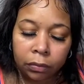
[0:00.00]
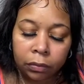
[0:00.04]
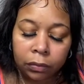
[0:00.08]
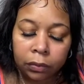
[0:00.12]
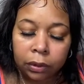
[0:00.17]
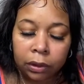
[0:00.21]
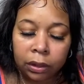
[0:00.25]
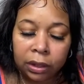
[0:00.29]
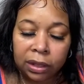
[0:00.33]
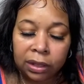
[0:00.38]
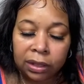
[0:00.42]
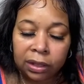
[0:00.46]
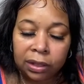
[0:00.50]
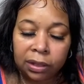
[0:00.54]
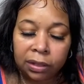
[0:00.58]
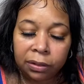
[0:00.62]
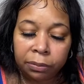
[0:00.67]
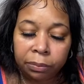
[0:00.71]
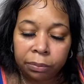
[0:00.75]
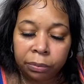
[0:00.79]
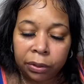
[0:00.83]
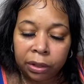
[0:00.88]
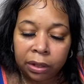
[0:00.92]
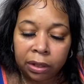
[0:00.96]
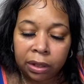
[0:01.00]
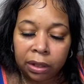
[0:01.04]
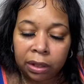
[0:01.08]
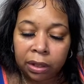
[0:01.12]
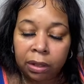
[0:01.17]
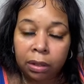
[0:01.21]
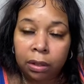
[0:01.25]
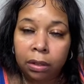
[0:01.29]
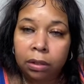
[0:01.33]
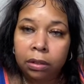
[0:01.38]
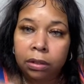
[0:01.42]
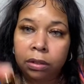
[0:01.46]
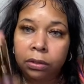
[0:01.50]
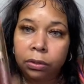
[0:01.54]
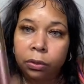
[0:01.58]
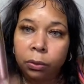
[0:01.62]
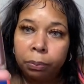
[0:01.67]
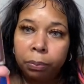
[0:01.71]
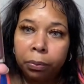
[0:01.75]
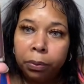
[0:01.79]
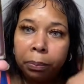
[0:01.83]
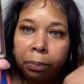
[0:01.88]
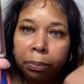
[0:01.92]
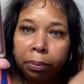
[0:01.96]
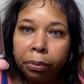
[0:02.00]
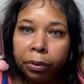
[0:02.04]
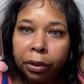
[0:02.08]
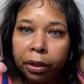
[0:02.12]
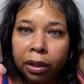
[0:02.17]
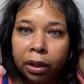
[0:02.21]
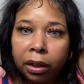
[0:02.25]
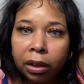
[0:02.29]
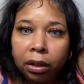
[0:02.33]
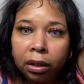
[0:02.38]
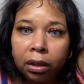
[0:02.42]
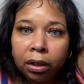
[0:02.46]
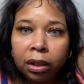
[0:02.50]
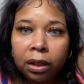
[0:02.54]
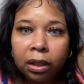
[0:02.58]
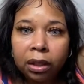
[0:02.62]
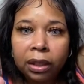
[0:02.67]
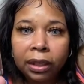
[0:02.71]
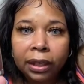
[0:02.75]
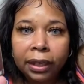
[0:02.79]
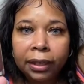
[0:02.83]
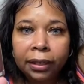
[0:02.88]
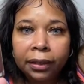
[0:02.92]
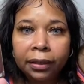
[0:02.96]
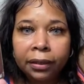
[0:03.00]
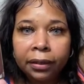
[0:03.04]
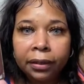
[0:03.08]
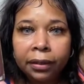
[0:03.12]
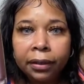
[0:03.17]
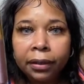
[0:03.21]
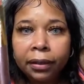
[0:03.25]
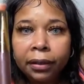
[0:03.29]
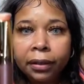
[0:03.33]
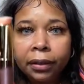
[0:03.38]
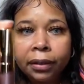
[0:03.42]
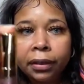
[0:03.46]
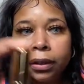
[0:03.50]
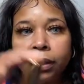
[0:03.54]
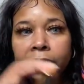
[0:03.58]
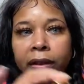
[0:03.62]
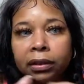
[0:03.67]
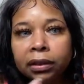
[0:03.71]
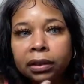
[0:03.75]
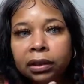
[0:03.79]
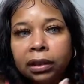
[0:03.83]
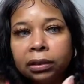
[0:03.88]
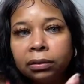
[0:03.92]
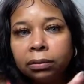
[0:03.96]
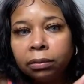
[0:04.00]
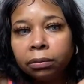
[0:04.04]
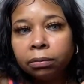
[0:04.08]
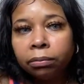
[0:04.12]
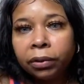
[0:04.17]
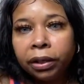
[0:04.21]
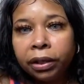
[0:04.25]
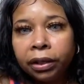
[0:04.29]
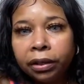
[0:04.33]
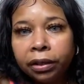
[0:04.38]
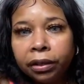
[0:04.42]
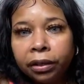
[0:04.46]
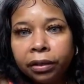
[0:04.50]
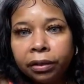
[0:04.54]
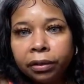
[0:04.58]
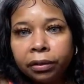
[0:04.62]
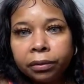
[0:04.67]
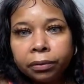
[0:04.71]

This is really super pretty. Look at that. It's this one right here.